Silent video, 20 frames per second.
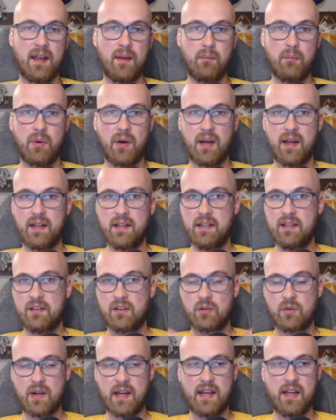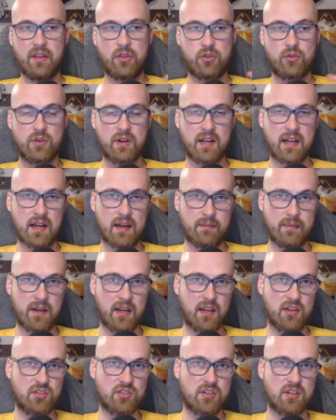But either way, through a
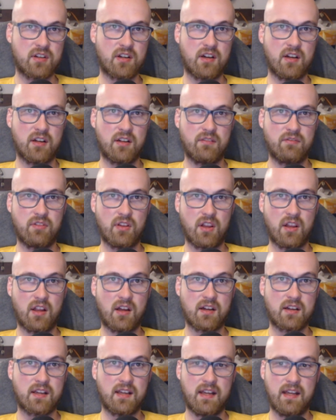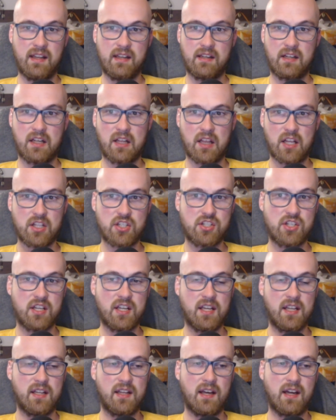combination of luck and clutching
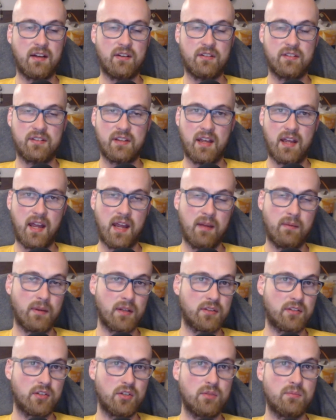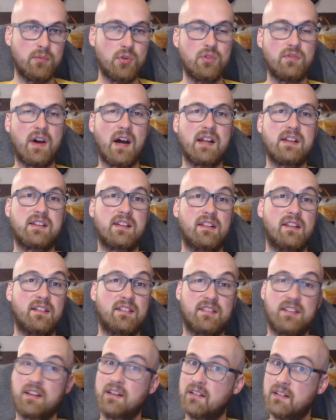it, I was able to move on to the
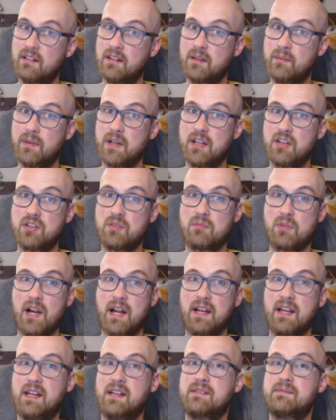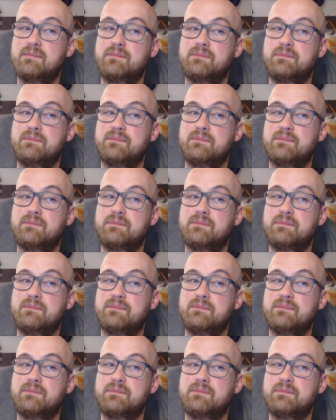single elimination bracket.